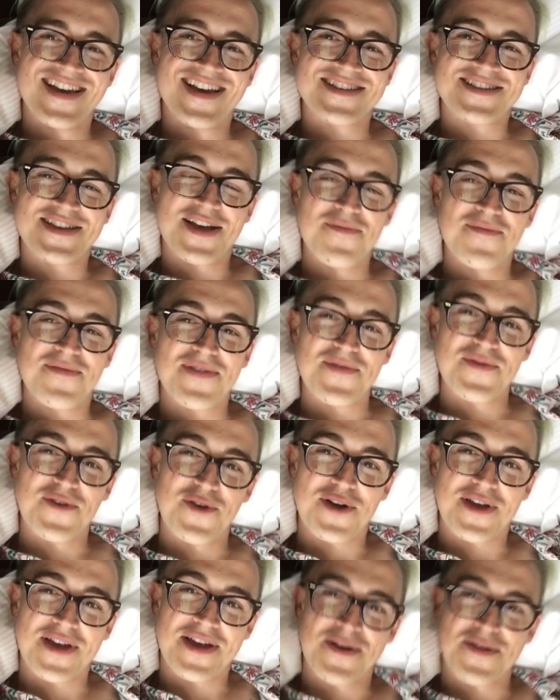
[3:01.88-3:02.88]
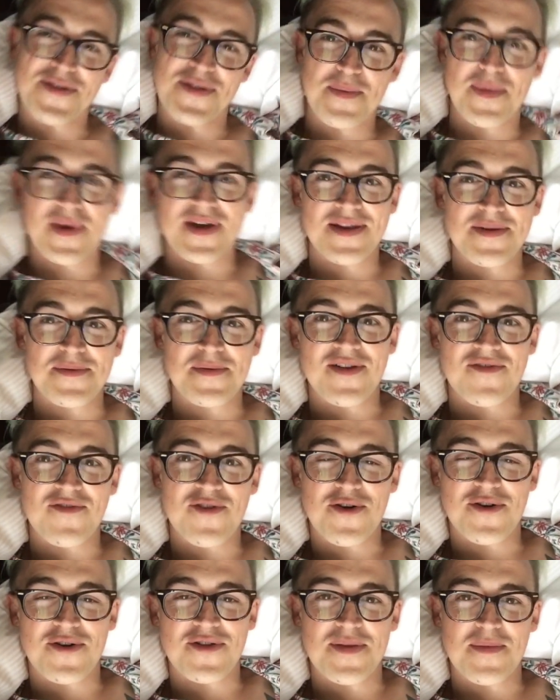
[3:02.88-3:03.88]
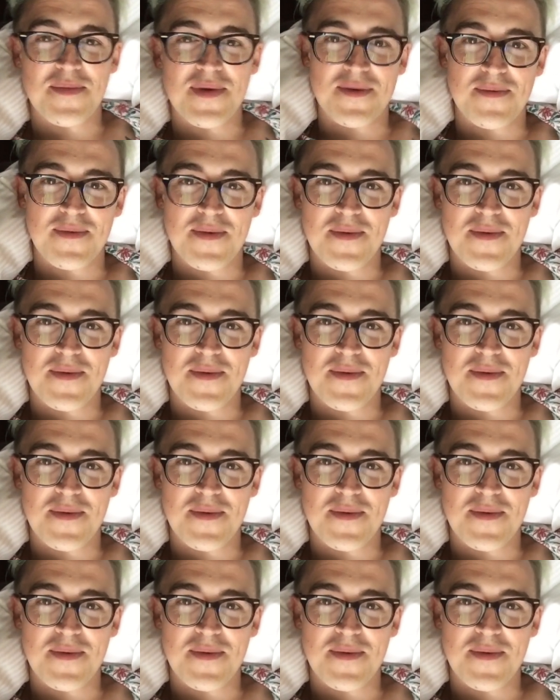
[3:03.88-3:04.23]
It's comfy vlogging on the bed. I might vlog on the bed a